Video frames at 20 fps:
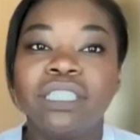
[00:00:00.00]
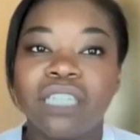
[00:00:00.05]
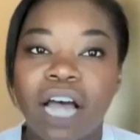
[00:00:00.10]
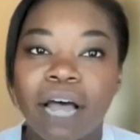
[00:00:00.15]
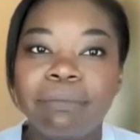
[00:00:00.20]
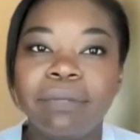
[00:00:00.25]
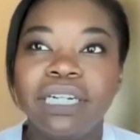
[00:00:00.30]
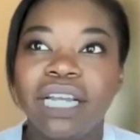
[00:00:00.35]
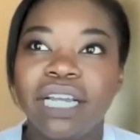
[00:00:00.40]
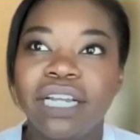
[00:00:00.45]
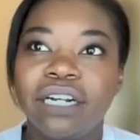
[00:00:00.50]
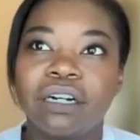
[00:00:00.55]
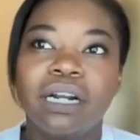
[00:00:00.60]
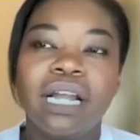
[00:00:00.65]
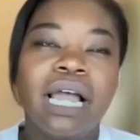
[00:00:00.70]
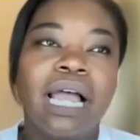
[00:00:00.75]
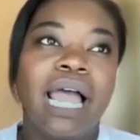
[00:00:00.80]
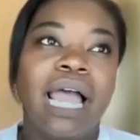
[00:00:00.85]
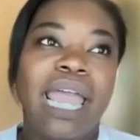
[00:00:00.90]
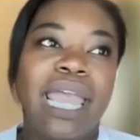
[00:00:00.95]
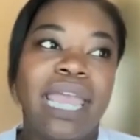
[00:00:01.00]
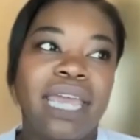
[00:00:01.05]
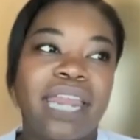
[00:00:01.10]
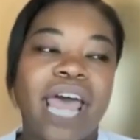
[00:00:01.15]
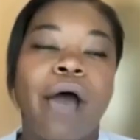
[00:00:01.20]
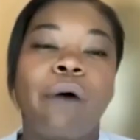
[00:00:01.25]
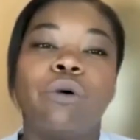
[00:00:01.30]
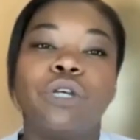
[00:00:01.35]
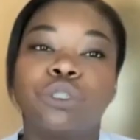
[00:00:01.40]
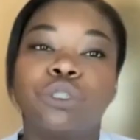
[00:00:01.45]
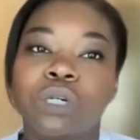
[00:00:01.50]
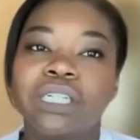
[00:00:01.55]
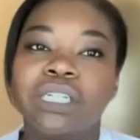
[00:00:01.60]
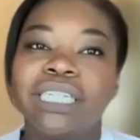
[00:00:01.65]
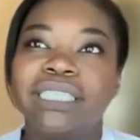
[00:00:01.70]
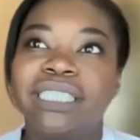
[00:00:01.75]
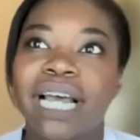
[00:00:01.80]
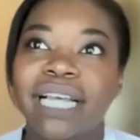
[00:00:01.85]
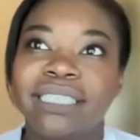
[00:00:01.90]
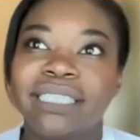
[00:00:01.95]
denominator. And I was
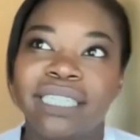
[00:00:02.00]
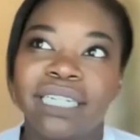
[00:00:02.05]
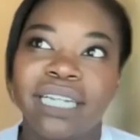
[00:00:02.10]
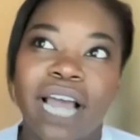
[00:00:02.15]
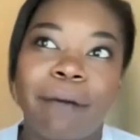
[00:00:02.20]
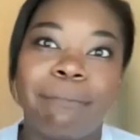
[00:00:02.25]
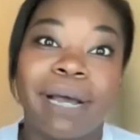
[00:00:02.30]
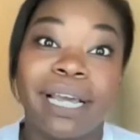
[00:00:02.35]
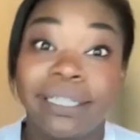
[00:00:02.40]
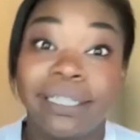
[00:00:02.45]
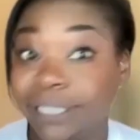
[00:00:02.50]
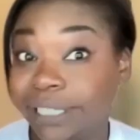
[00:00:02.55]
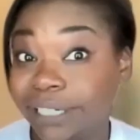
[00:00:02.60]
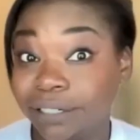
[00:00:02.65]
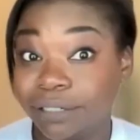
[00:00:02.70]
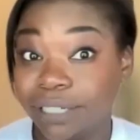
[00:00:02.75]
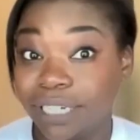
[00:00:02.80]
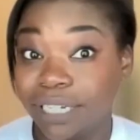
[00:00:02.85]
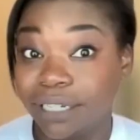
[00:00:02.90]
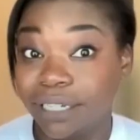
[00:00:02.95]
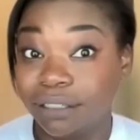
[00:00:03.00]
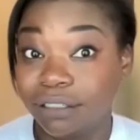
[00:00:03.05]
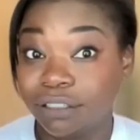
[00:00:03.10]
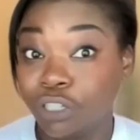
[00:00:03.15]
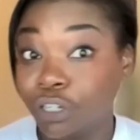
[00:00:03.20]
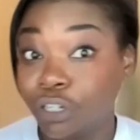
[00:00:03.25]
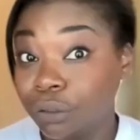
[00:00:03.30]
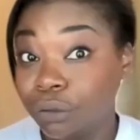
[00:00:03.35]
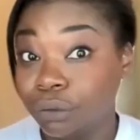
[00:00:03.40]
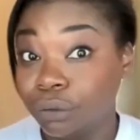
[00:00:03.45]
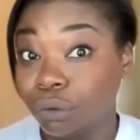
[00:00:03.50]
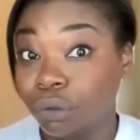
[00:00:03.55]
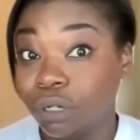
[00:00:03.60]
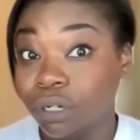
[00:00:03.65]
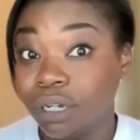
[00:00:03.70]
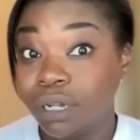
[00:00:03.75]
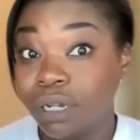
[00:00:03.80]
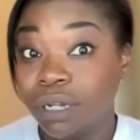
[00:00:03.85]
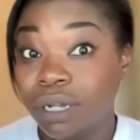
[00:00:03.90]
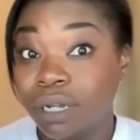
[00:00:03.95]
really testing out my theory too.
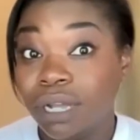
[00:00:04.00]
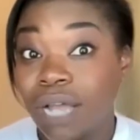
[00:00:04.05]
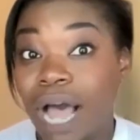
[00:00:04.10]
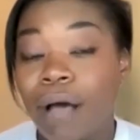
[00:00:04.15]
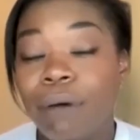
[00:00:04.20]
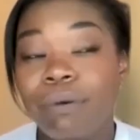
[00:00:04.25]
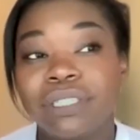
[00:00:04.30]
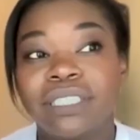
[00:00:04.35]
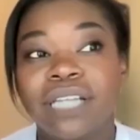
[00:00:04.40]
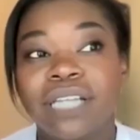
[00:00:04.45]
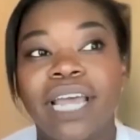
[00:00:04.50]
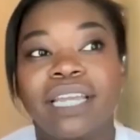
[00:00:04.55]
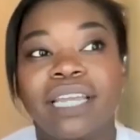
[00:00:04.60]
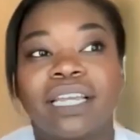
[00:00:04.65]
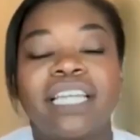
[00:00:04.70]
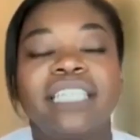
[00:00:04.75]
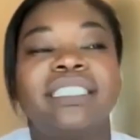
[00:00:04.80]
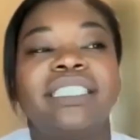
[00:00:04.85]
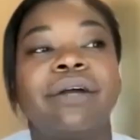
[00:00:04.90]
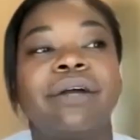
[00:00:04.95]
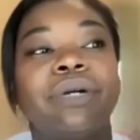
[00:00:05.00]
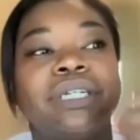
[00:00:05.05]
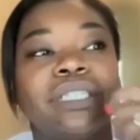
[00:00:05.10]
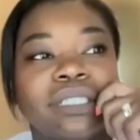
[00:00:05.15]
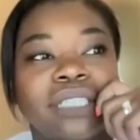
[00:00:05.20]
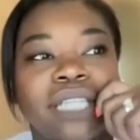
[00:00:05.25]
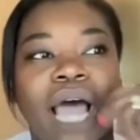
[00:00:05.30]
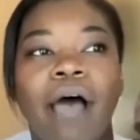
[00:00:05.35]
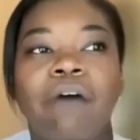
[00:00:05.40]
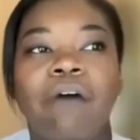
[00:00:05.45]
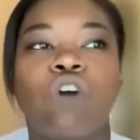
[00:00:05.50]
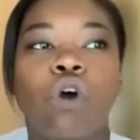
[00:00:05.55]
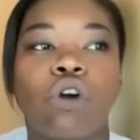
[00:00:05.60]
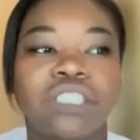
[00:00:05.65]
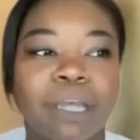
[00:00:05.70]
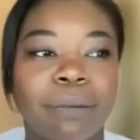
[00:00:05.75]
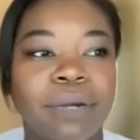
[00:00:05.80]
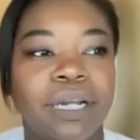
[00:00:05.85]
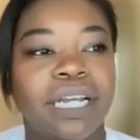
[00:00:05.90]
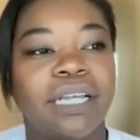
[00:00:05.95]
I was like, because of
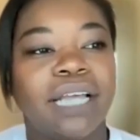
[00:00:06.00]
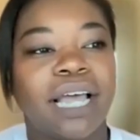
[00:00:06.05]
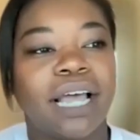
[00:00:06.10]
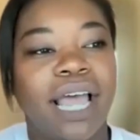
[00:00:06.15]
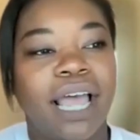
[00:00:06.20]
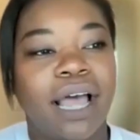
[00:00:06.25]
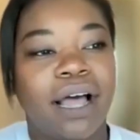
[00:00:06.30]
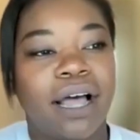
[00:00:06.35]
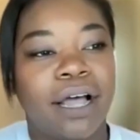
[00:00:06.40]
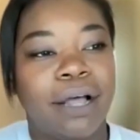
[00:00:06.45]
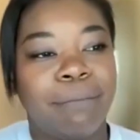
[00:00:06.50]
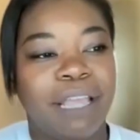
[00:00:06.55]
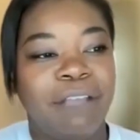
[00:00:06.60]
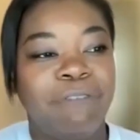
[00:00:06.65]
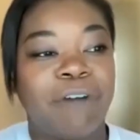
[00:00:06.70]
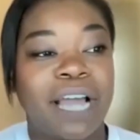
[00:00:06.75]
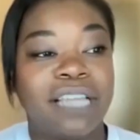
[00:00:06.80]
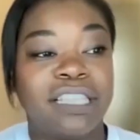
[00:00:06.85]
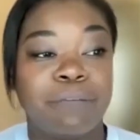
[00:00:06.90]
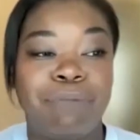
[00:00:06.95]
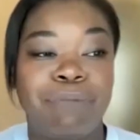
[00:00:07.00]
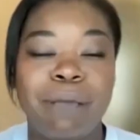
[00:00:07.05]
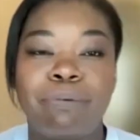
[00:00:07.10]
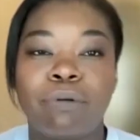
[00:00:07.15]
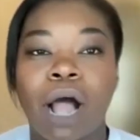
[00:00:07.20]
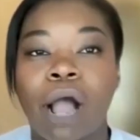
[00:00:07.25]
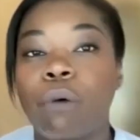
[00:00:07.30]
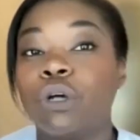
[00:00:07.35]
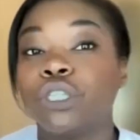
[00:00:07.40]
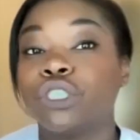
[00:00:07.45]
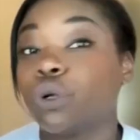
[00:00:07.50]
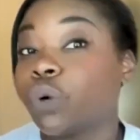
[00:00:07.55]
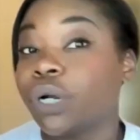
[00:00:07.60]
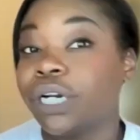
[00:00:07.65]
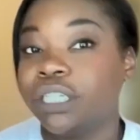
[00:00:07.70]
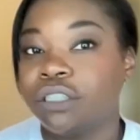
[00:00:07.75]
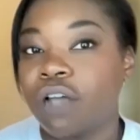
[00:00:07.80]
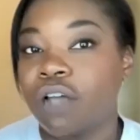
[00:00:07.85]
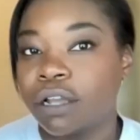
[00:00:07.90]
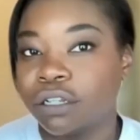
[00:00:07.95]
course I'm gonna invite the people I was
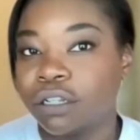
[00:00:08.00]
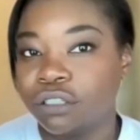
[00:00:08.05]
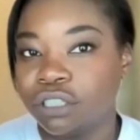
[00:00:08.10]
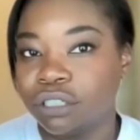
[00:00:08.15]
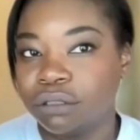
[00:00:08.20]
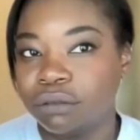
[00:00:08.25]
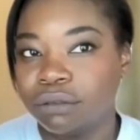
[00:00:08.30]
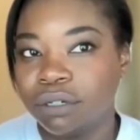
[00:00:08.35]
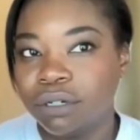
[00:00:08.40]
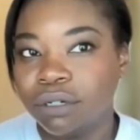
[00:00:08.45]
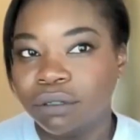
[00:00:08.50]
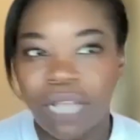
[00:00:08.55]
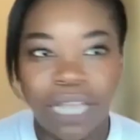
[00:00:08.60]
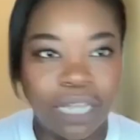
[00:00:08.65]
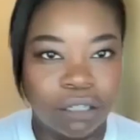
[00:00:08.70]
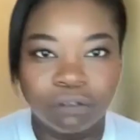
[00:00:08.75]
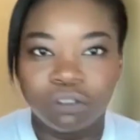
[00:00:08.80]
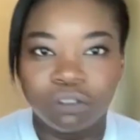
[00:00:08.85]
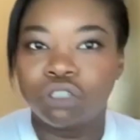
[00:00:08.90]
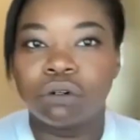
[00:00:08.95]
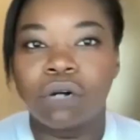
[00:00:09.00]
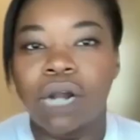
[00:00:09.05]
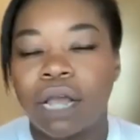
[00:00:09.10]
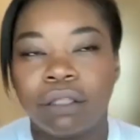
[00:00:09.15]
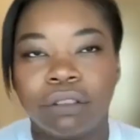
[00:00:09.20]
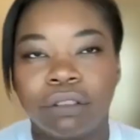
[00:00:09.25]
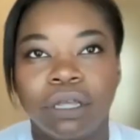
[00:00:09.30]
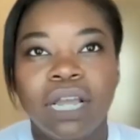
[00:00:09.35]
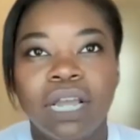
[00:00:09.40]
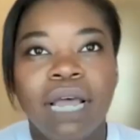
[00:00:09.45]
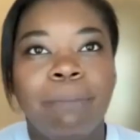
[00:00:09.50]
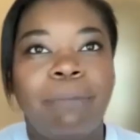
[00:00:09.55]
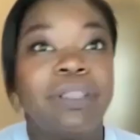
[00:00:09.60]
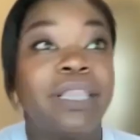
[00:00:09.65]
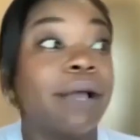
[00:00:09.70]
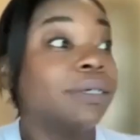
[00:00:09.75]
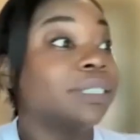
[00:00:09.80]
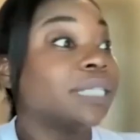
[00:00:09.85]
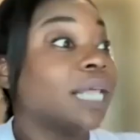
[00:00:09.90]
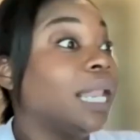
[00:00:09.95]
already talking to, like around, but
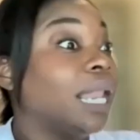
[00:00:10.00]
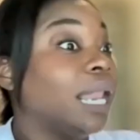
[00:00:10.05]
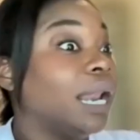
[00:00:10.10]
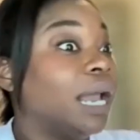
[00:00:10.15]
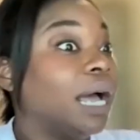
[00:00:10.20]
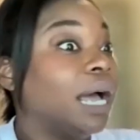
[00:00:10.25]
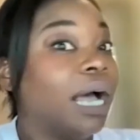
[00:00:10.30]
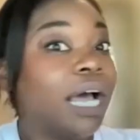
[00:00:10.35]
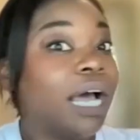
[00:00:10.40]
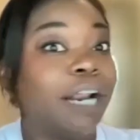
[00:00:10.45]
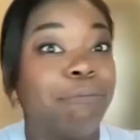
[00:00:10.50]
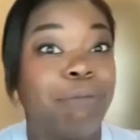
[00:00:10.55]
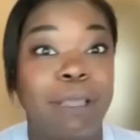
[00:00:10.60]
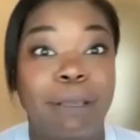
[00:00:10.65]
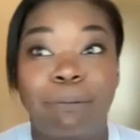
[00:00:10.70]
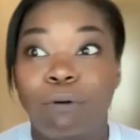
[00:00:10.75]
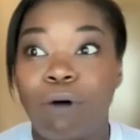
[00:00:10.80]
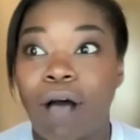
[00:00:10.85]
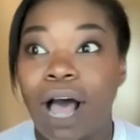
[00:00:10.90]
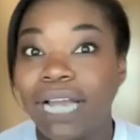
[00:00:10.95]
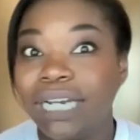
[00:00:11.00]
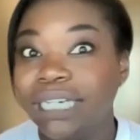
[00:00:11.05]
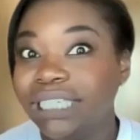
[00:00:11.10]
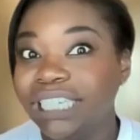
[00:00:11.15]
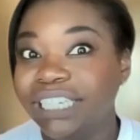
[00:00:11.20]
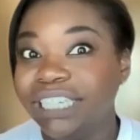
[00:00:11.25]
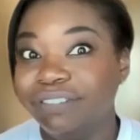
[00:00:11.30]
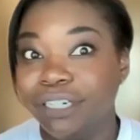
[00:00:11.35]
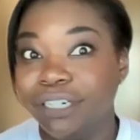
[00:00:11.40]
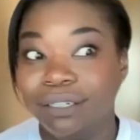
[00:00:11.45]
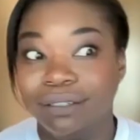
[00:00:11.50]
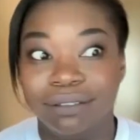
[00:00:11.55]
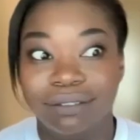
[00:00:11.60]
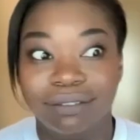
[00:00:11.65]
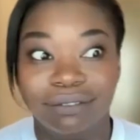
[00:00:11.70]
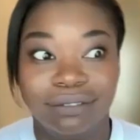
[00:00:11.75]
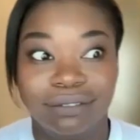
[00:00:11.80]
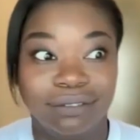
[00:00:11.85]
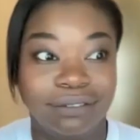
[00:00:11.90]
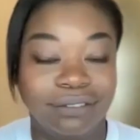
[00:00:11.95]
there's a lot of people I didn't even
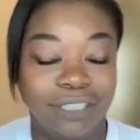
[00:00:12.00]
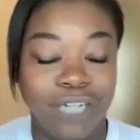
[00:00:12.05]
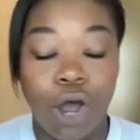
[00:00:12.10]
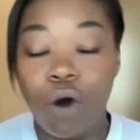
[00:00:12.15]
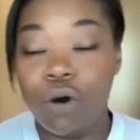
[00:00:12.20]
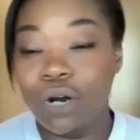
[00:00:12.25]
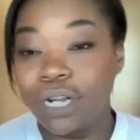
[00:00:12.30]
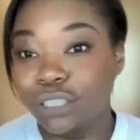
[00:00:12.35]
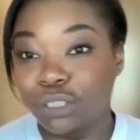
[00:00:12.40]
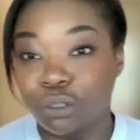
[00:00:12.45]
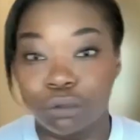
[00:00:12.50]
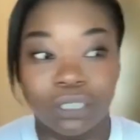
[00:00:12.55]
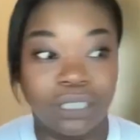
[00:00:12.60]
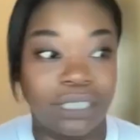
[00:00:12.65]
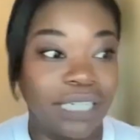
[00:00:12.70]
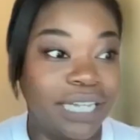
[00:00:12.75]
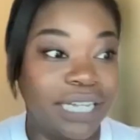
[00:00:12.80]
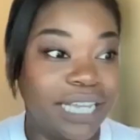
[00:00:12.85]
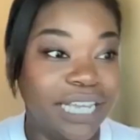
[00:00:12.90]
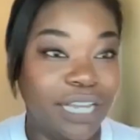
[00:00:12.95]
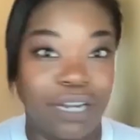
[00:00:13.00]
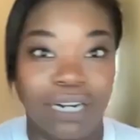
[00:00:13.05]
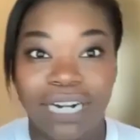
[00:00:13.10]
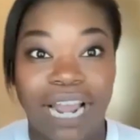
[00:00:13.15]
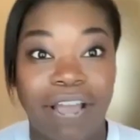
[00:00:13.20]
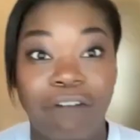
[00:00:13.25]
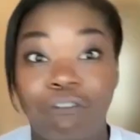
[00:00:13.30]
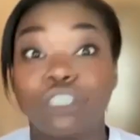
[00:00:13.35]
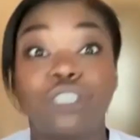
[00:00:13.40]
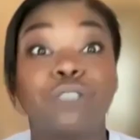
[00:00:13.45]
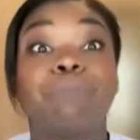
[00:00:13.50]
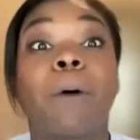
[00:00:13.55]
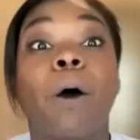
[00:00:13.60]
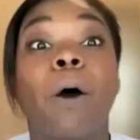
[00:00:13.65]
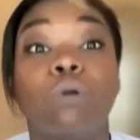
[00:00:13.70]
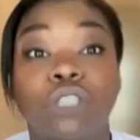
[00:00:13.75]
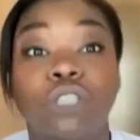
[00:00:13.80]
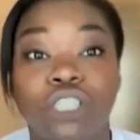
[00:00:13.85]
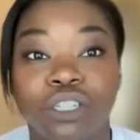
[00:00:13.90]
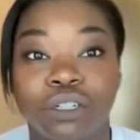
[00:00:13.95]
notice or see and never
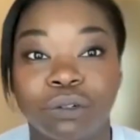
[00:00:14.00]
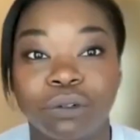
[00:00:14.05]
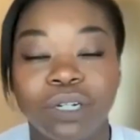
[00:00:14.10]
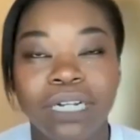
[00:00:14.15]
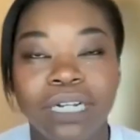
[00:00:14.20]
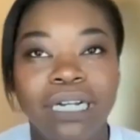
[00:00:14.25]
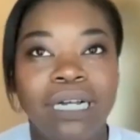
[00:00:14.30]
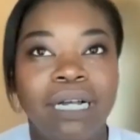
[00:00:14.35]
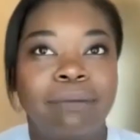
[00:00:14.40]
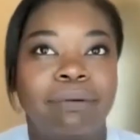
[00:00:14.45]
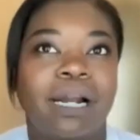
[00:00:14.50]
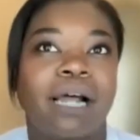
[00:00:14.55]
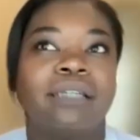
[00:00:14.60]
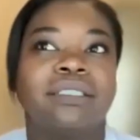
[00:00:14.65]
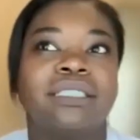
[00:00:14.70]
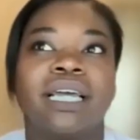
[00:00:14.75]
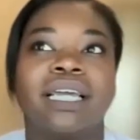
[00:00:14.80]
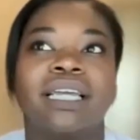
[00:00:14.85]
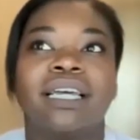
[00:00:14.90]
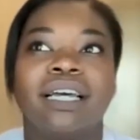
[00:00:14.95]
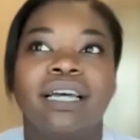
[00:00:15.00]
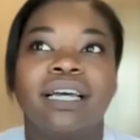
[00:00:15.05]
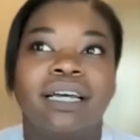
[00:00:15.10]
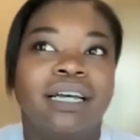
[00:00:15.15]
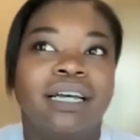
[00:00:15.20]
spoke to. But I was like,